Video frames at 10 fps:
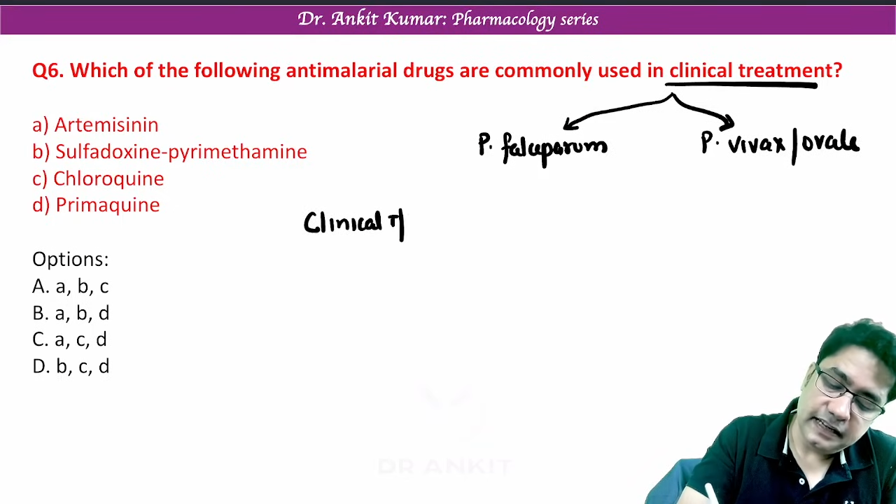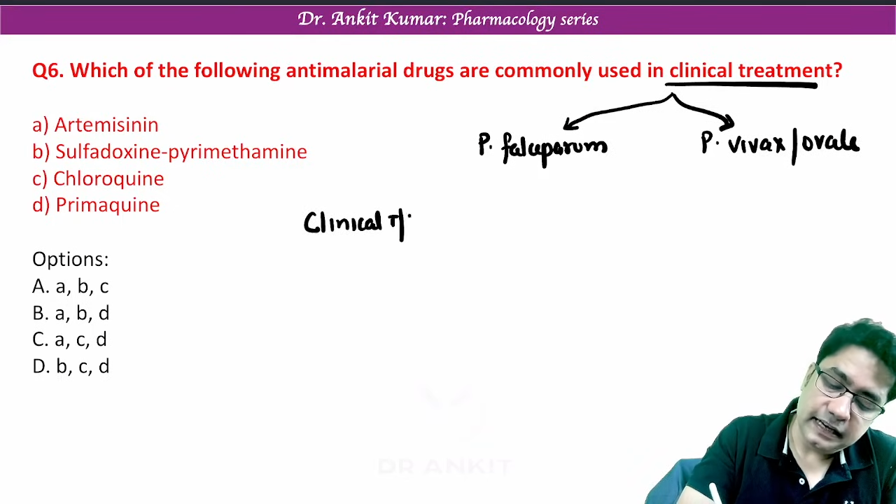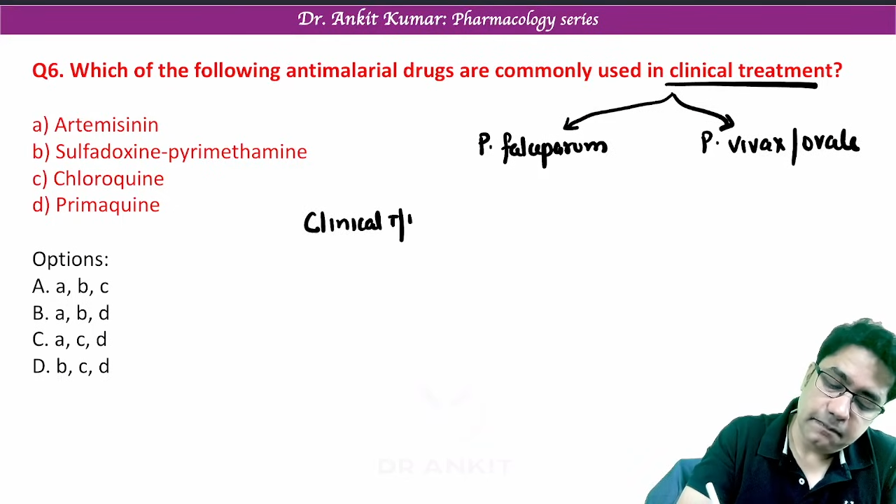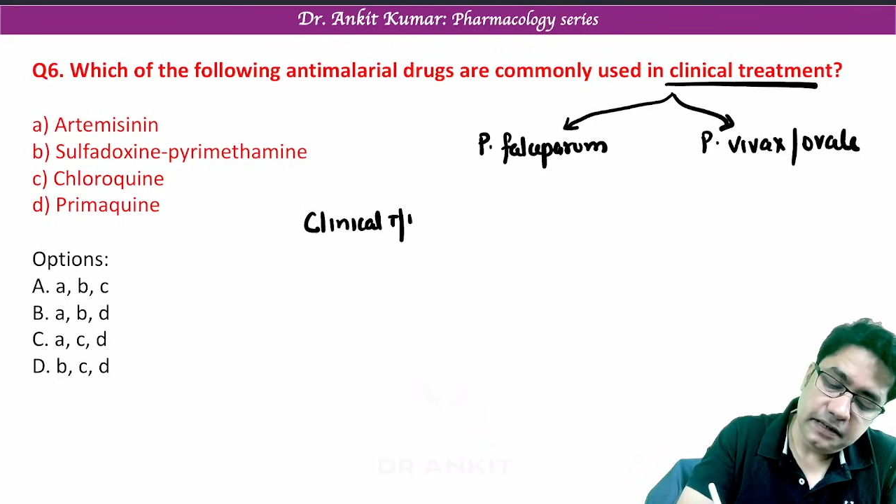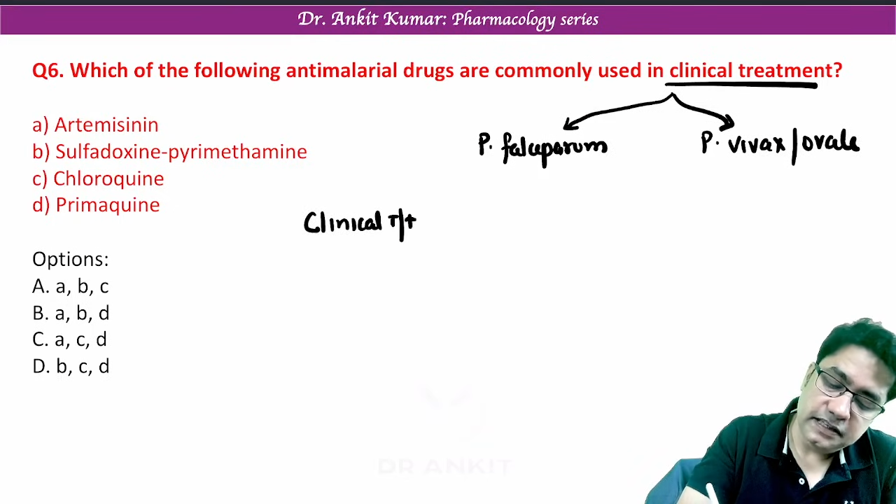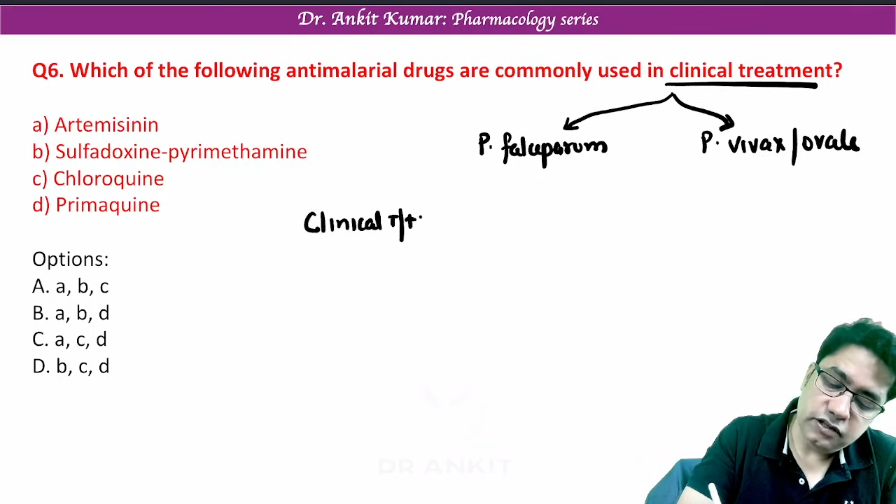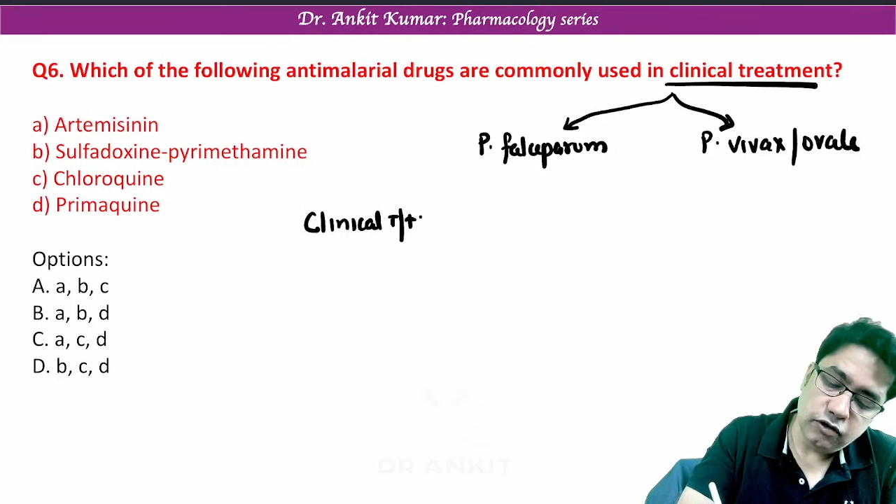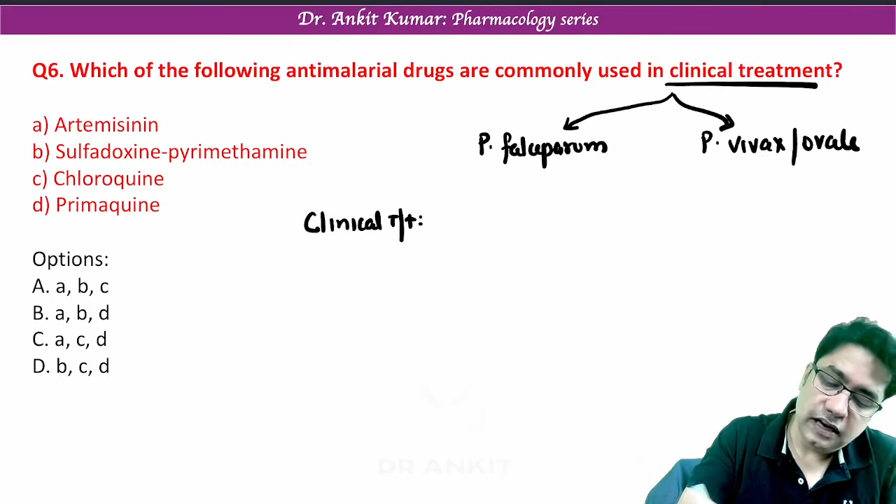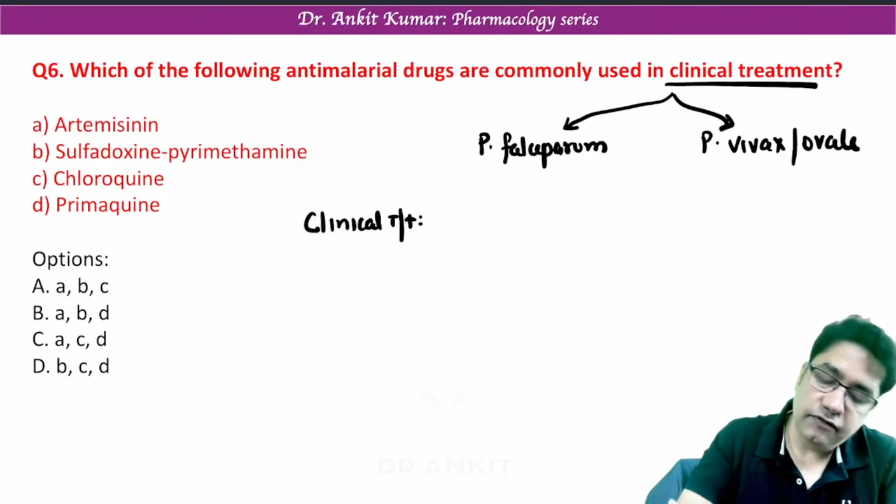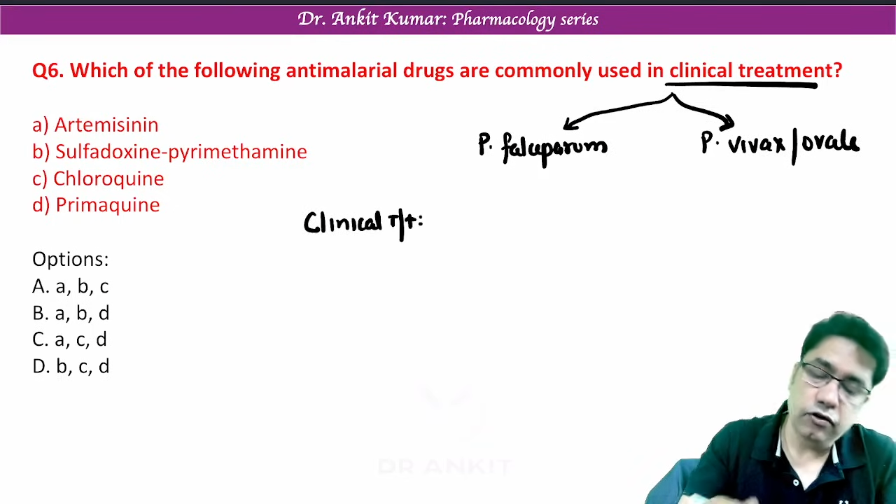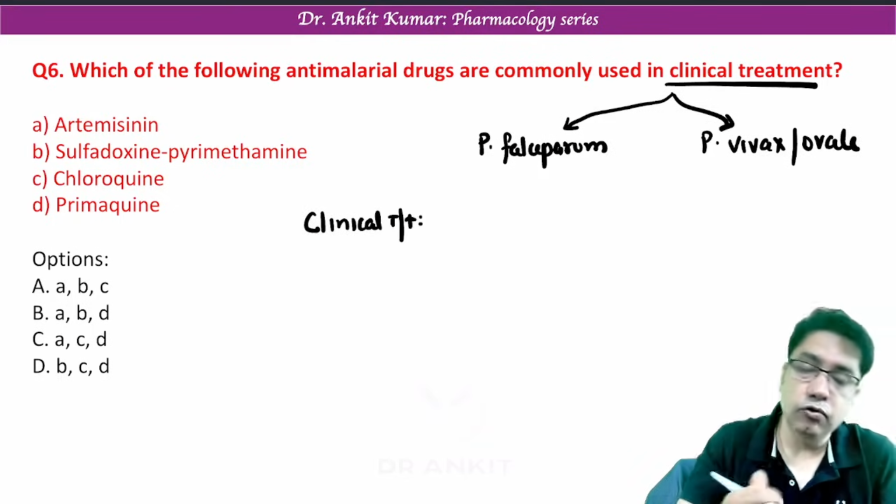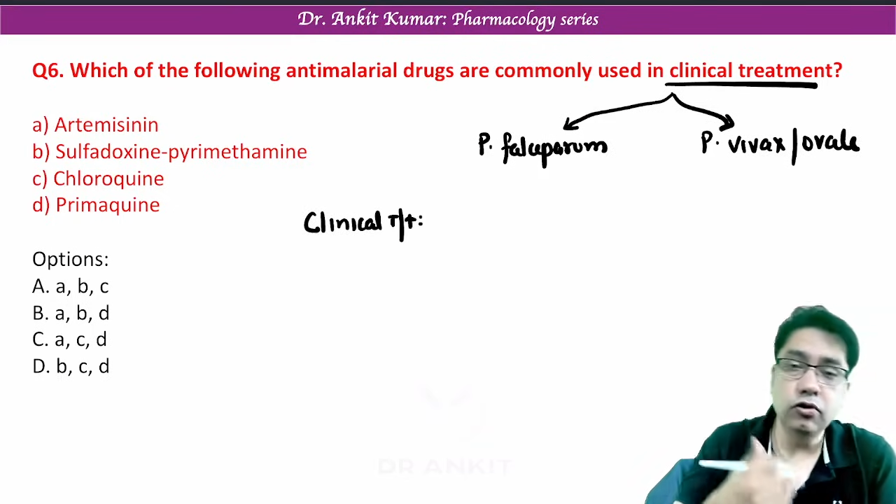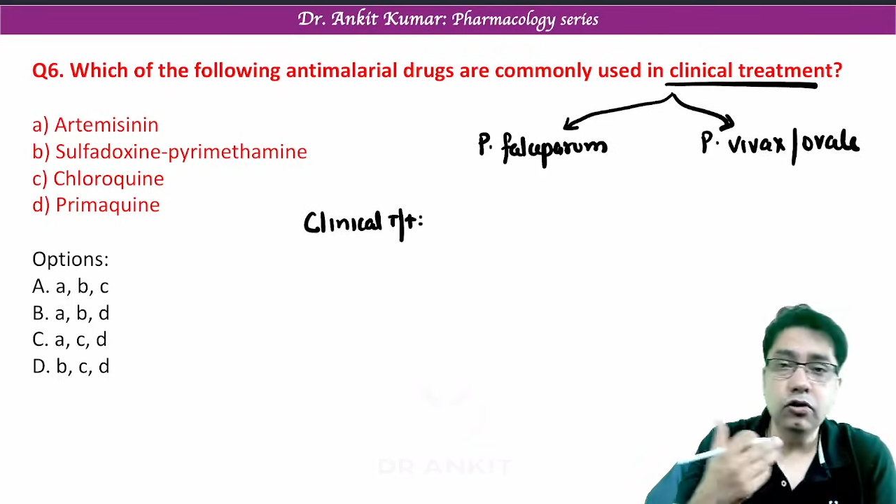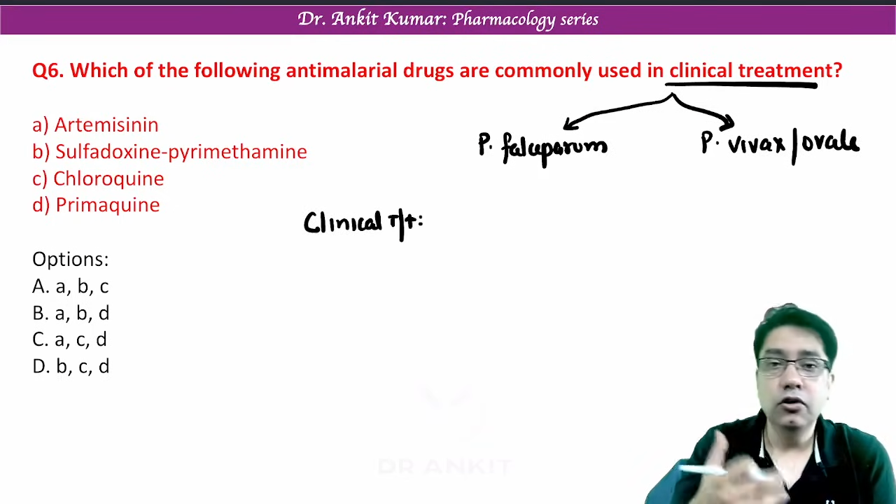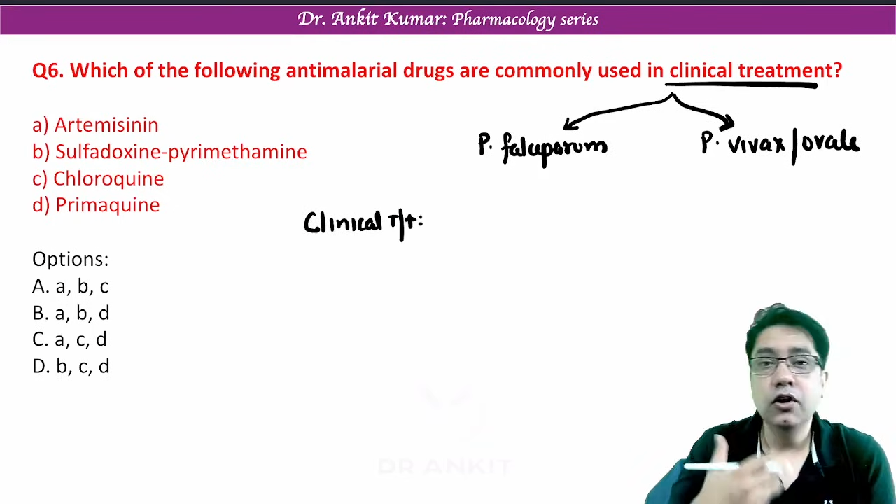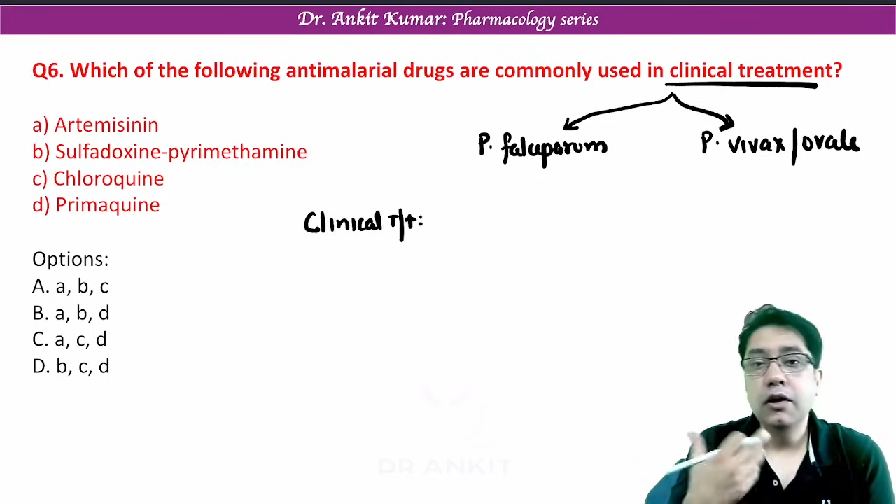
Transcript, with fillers: that means you have to